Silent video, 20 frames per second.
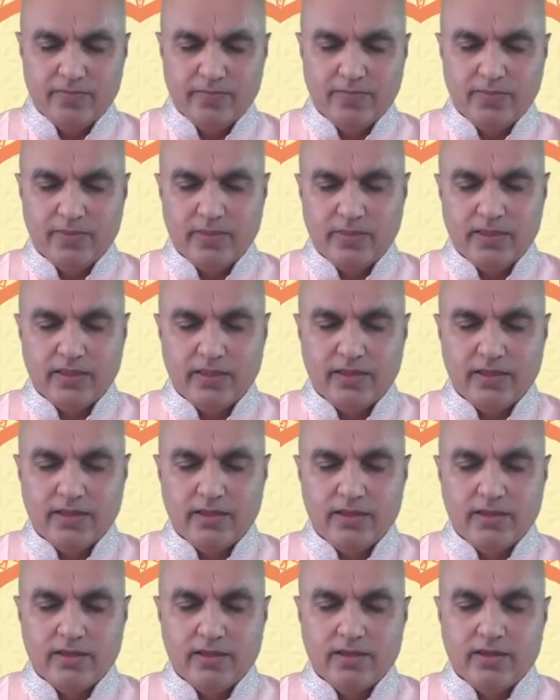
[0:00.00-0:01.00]

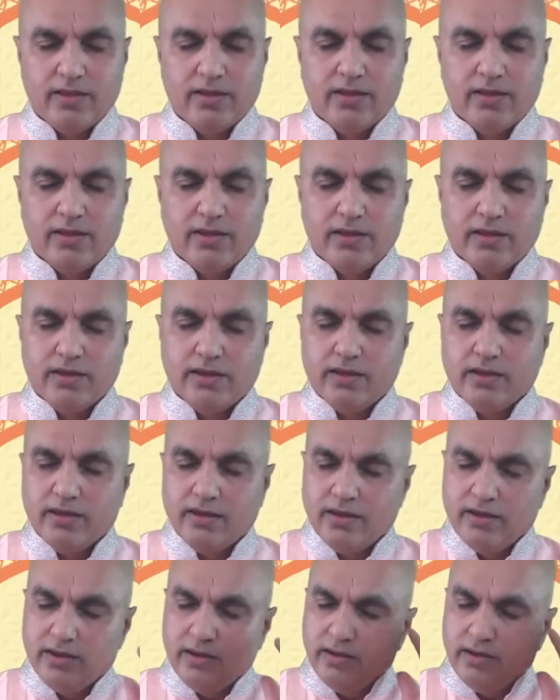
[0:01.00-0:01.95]
(silence)